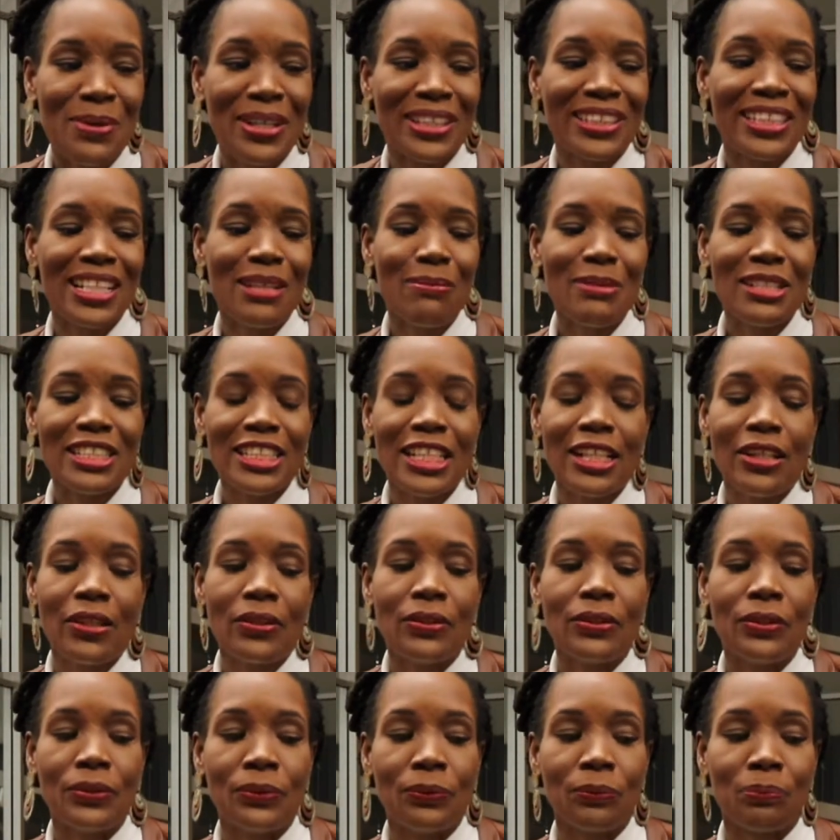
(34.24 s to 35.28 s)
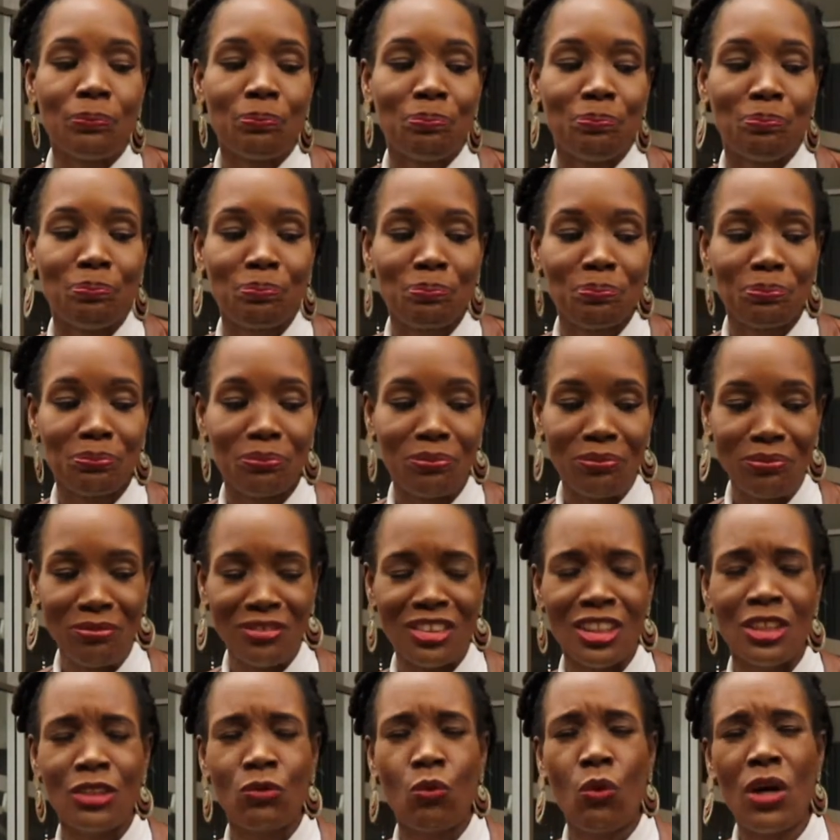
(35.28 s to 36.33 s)
but let me tell you,
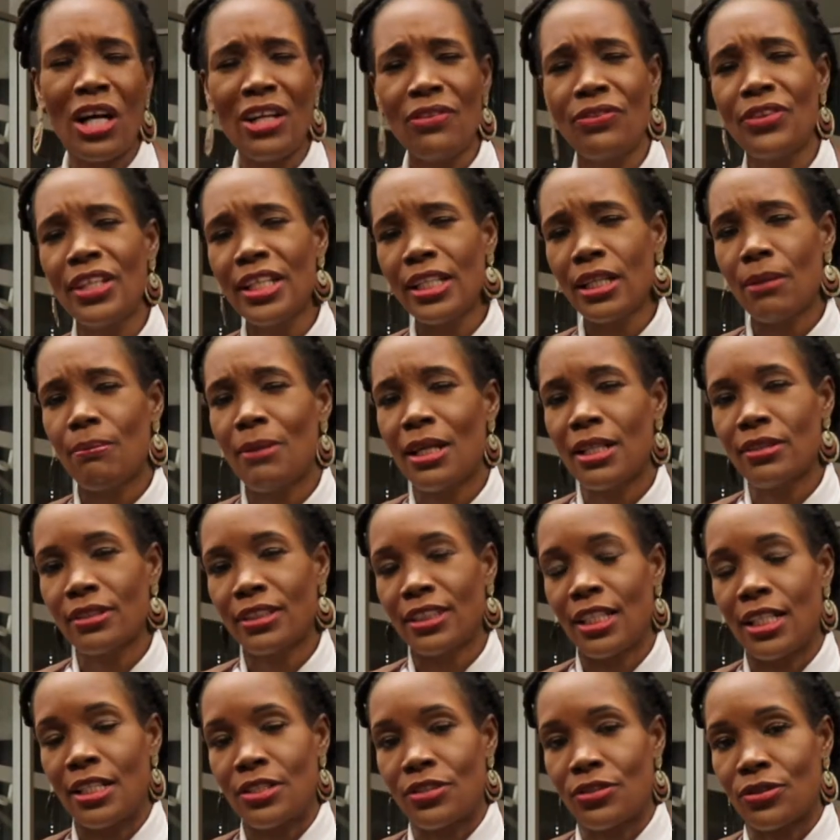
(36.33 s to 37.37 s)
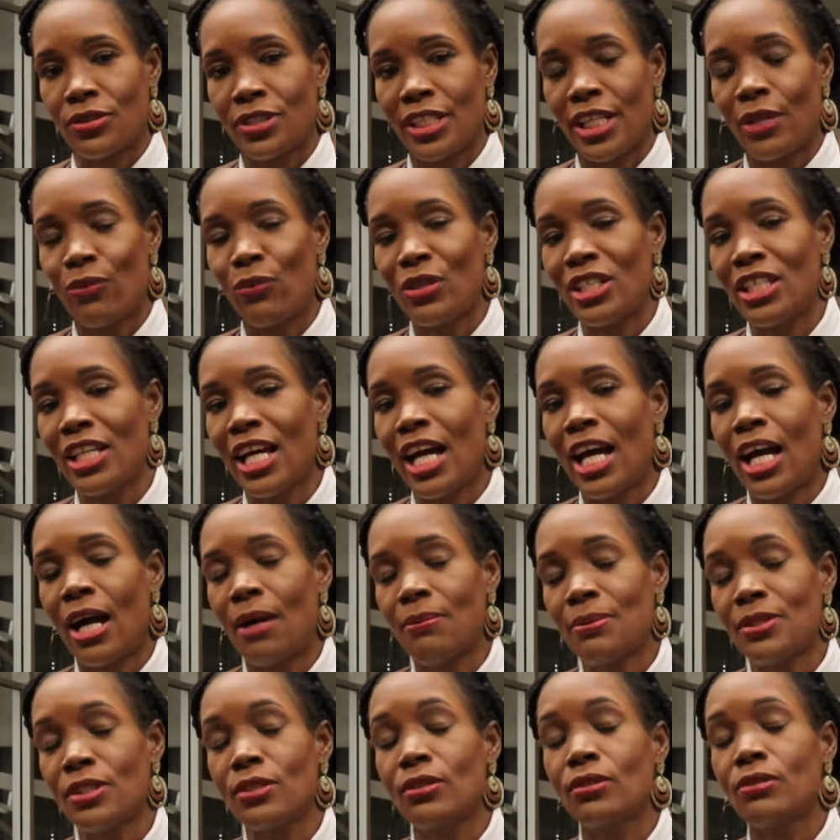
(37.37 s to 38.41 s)
one thing about Sandra that we
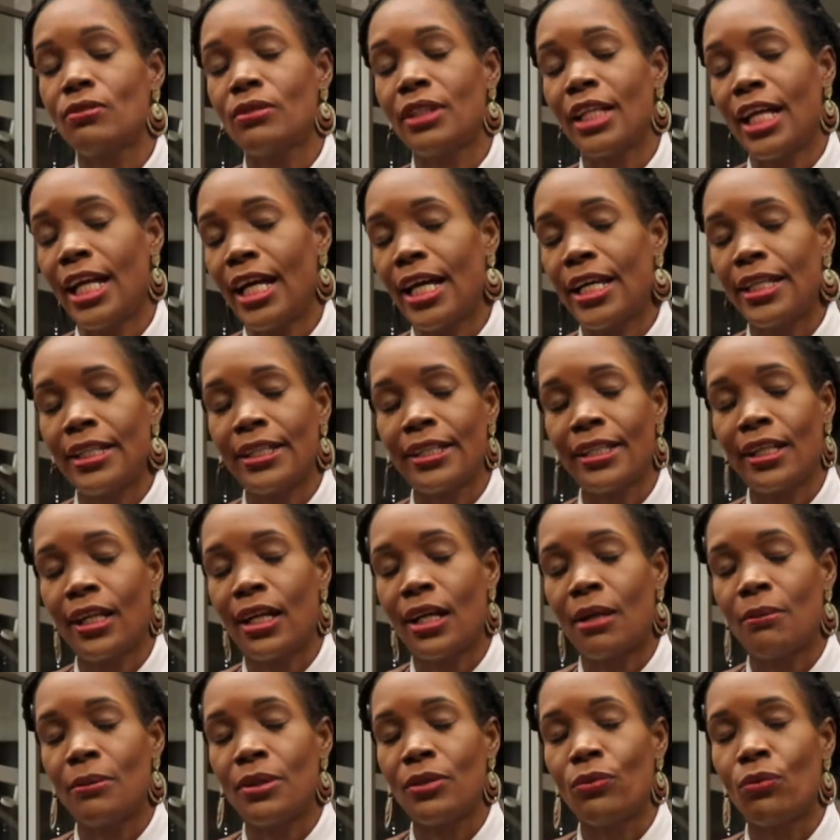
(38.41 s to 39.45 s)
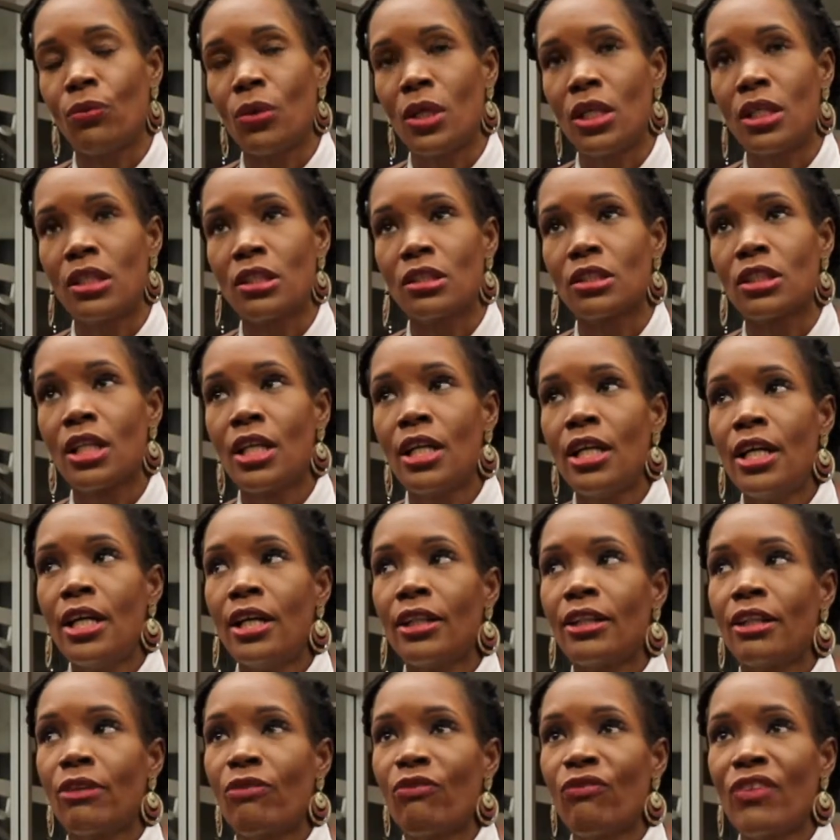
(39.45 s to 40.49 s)
absolutely had in common was
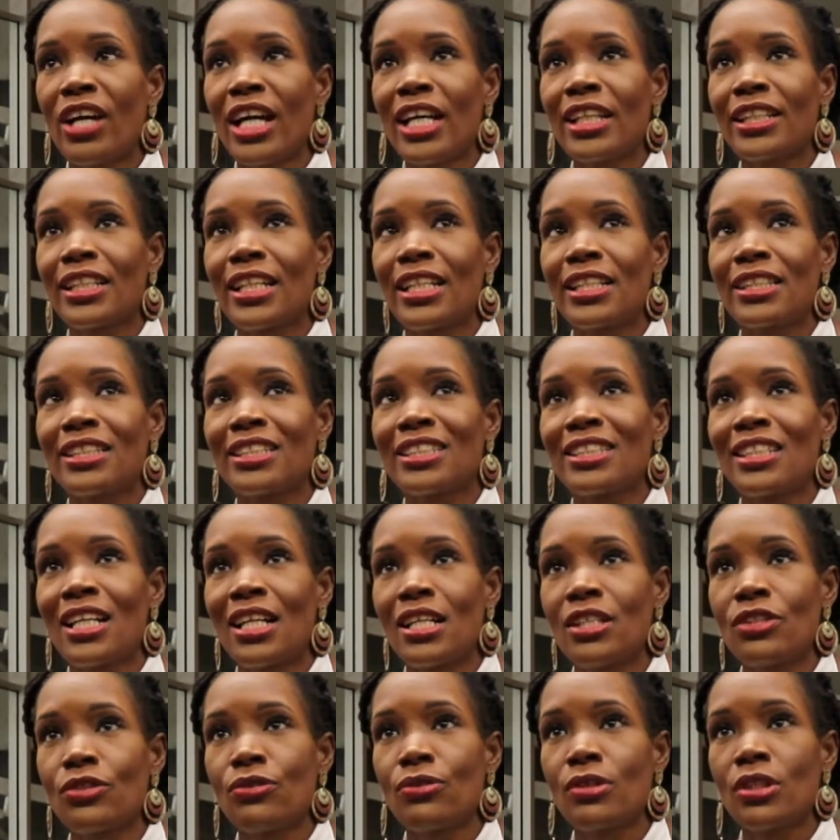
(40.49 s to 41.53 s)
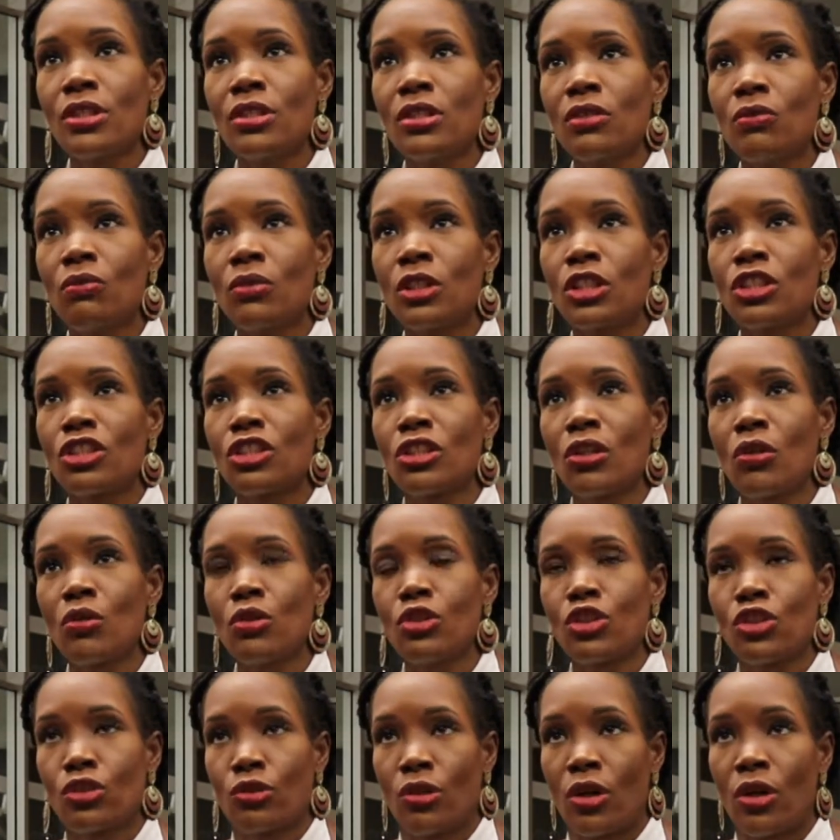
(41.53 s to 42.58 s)
the fact that Sandra was so
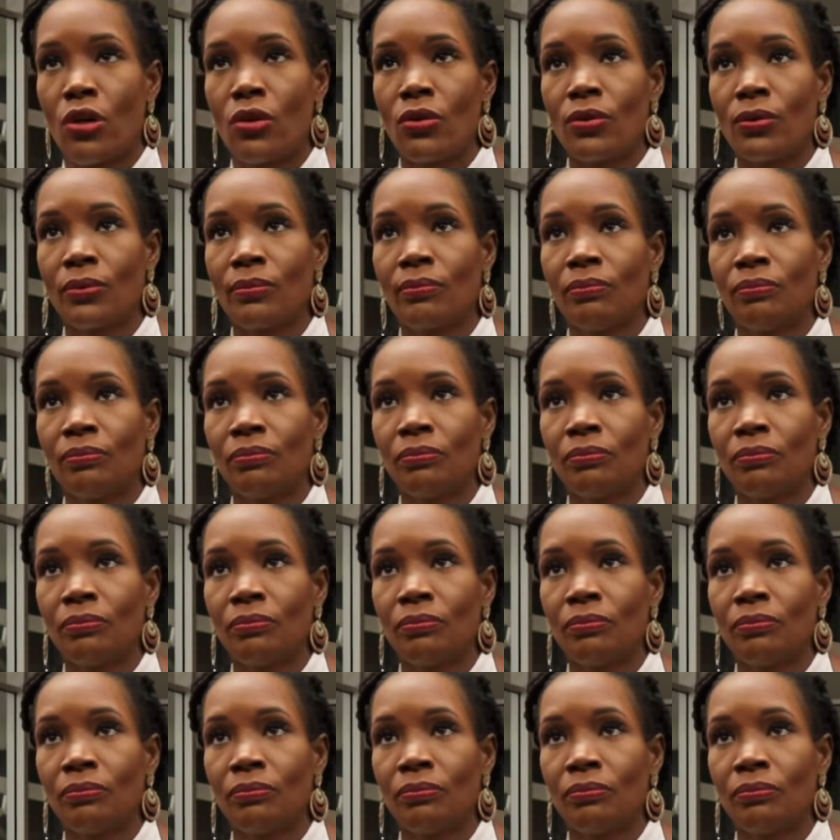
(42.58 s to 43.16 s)
strong